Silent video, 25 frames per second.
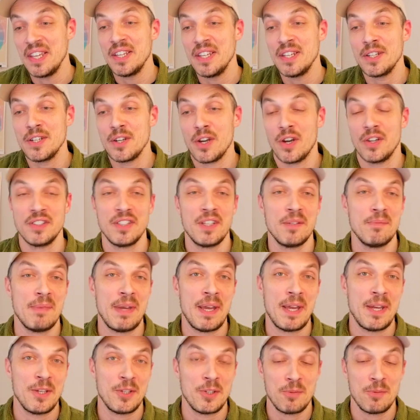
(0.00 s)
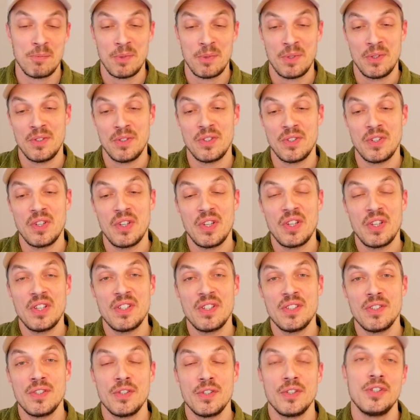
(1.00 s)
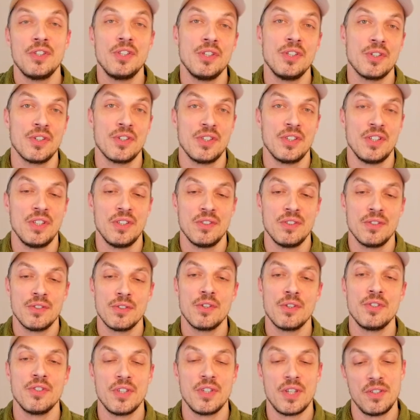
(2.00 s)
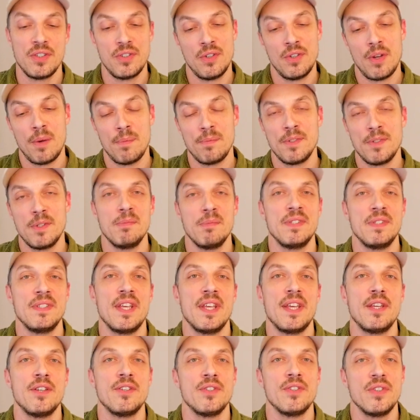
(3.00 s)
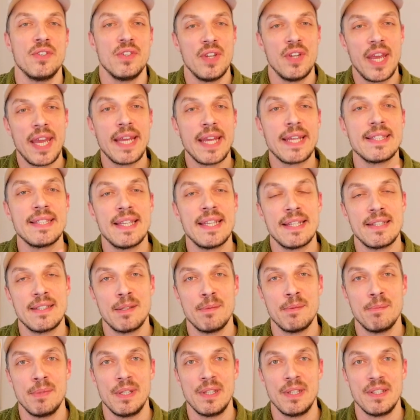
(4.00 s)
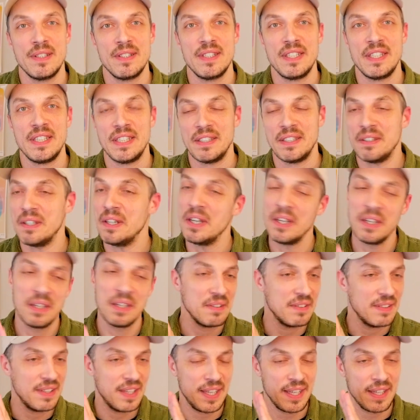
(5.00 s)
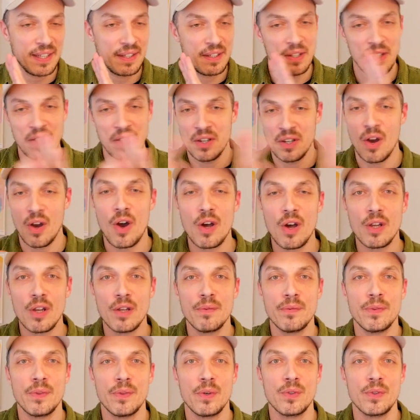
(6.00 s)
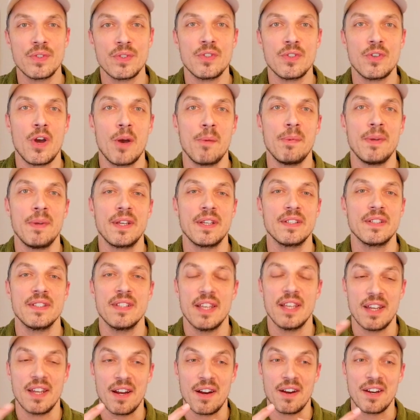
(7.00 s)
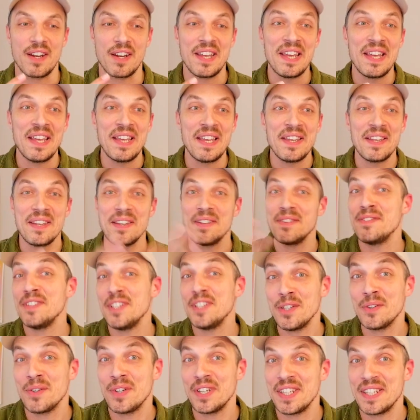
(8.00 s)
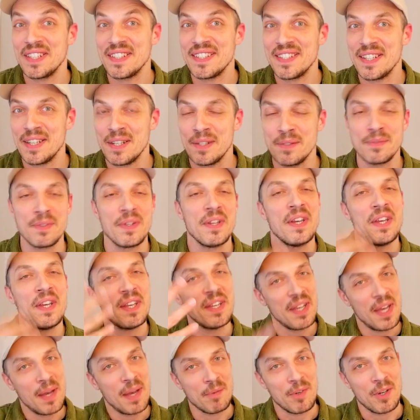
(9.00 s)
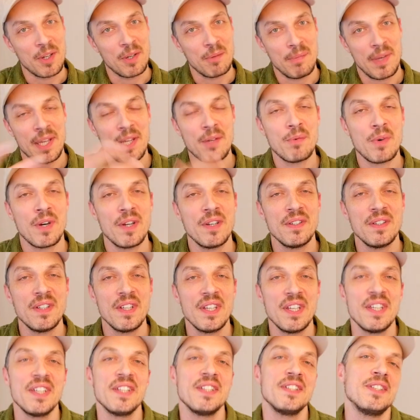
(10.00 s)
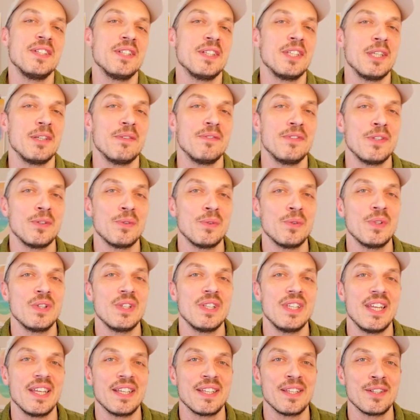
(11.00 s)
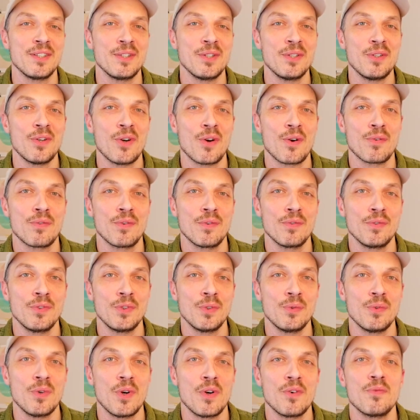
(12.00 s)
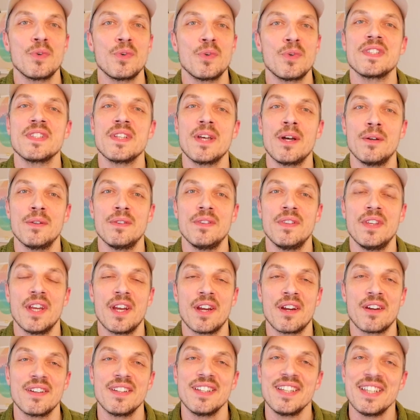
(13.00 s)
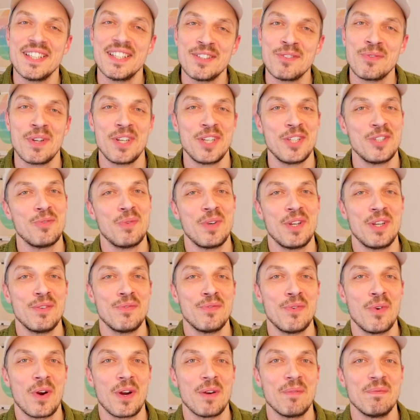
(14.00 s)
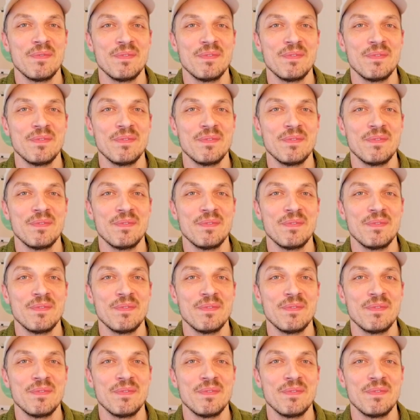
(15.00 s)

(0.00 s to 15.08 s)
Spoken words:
content management, security, search engine optimization, accessibility, like all of those topics that are a video in itself. I'm going to make one to give you like a good overview of what's out there in 2024.